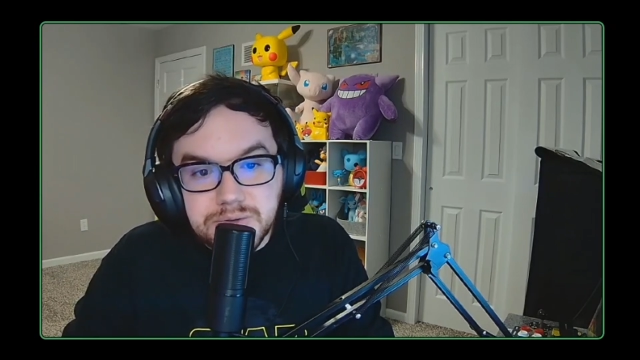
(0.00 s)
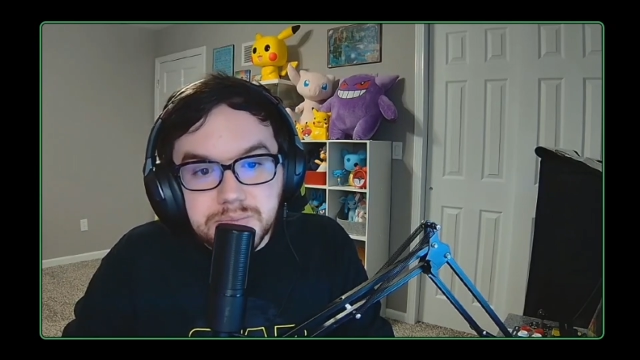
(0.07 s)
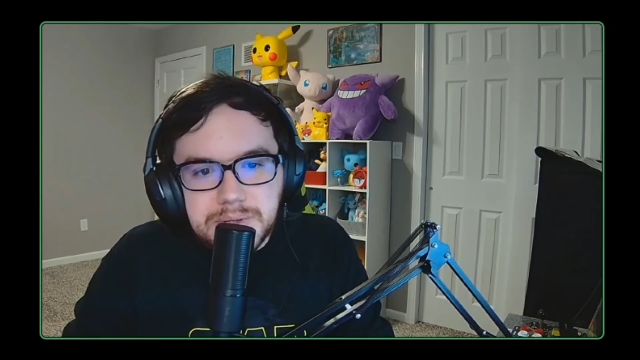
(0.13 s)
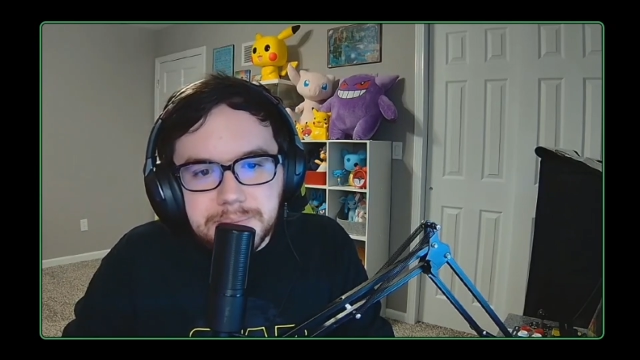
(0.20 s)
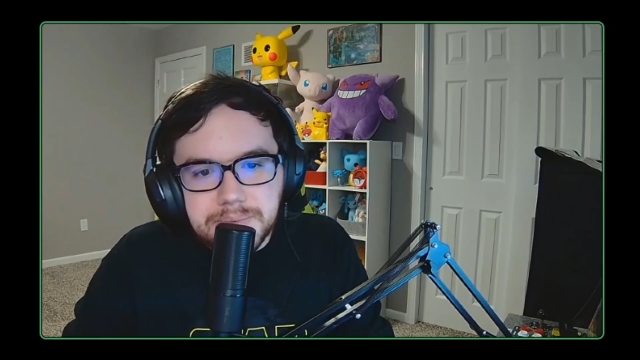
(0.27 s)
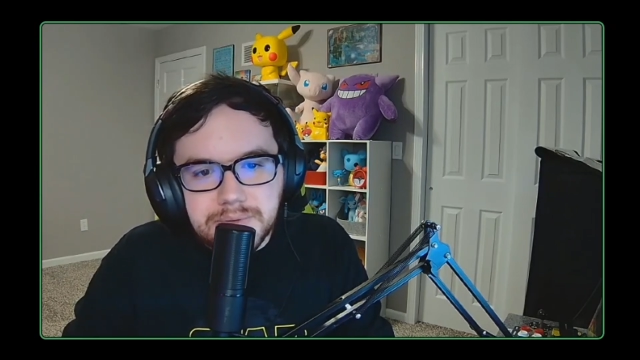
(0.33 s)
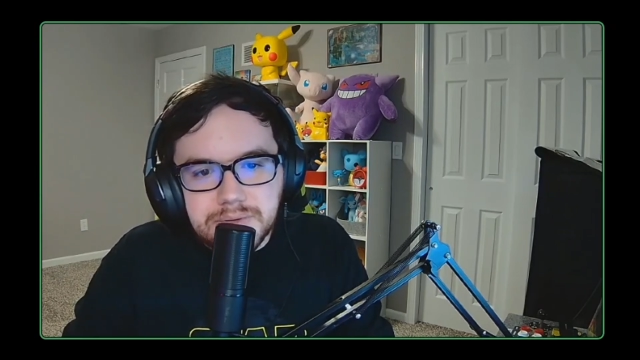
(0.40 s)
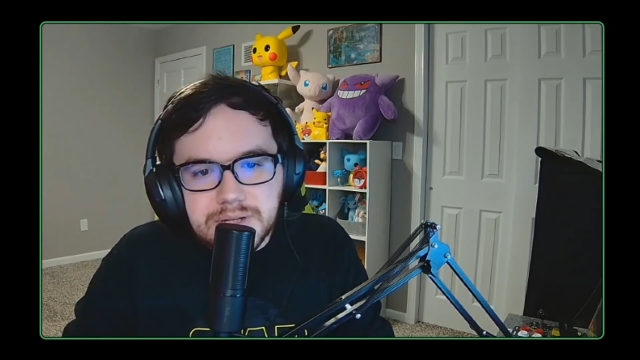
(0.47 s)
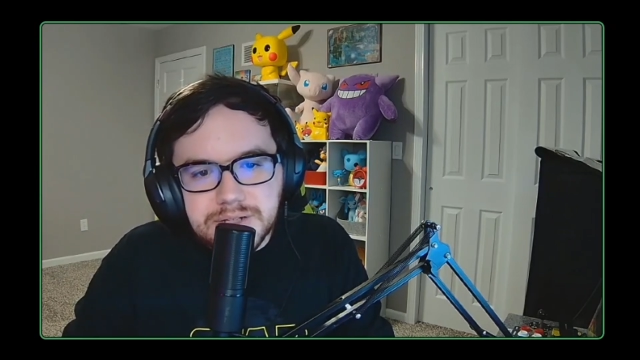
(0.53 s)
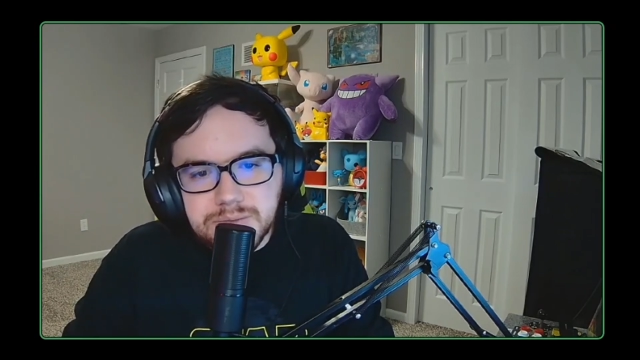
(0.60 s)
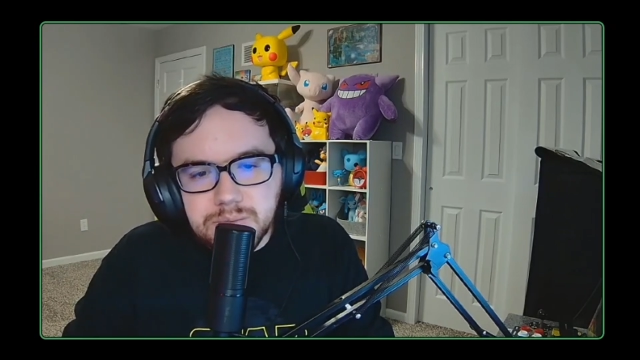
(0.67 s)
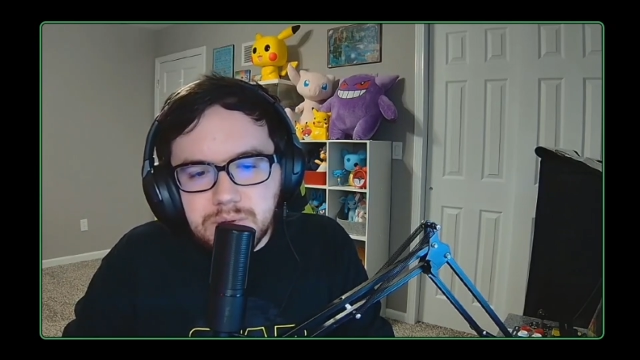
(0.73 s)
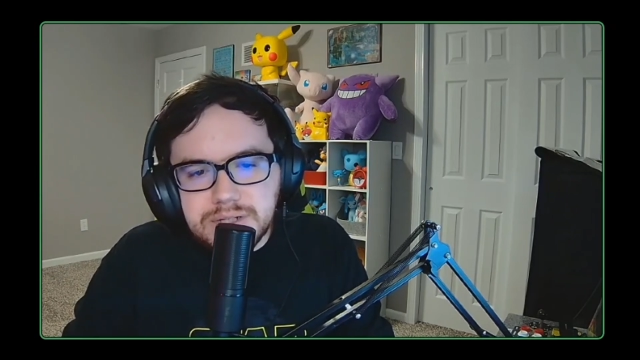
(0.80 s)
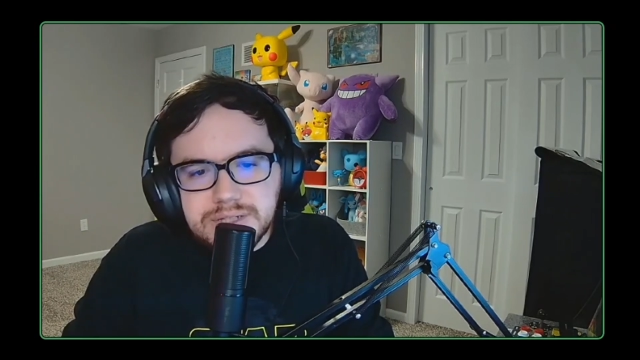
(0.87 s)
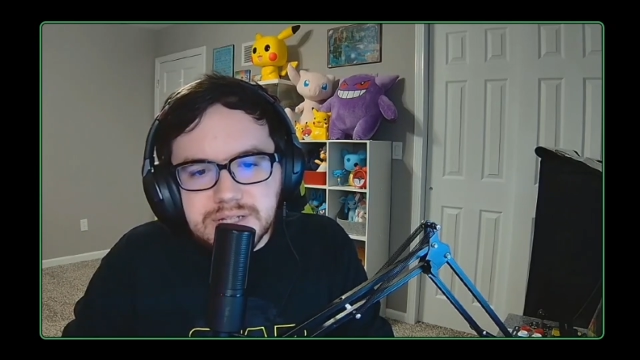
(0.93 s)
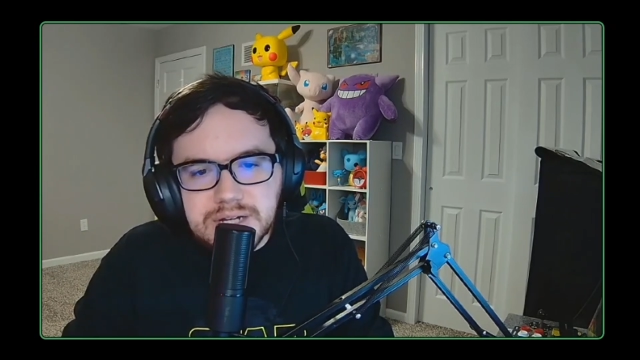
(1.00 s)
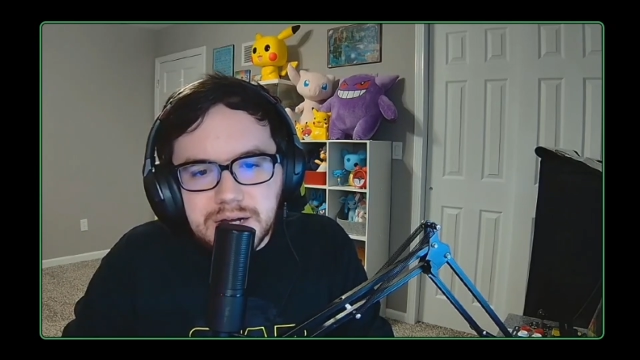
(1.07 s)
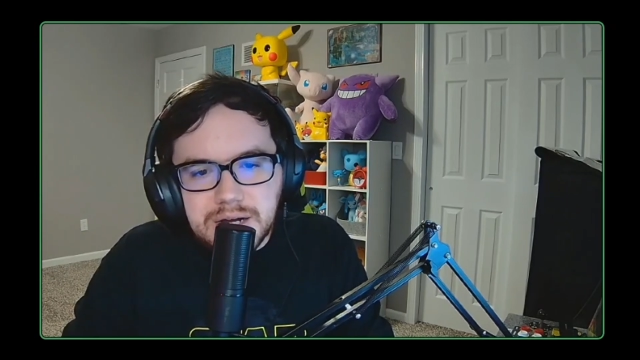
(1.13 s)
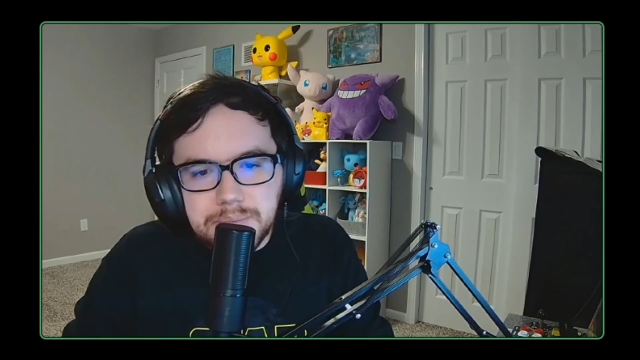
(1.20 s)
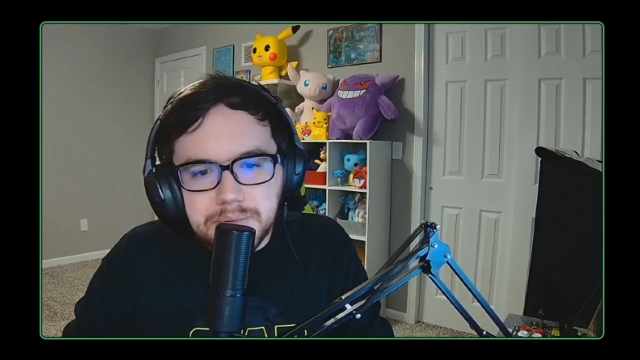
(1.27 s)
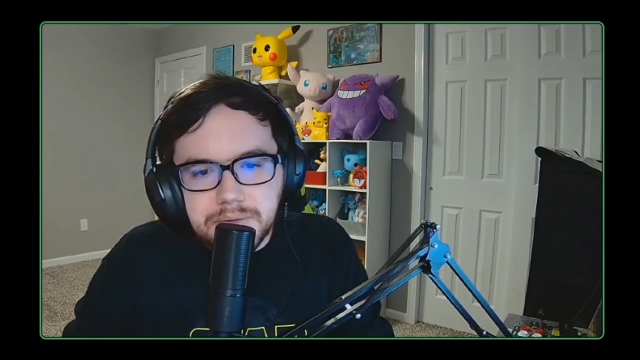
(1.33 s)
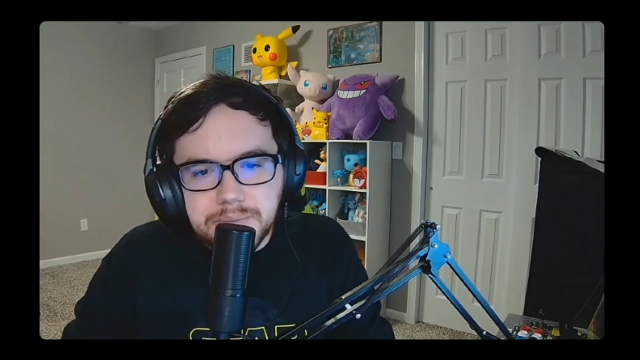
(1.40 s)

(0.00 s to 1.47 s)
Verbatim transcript: people, as well as the couple.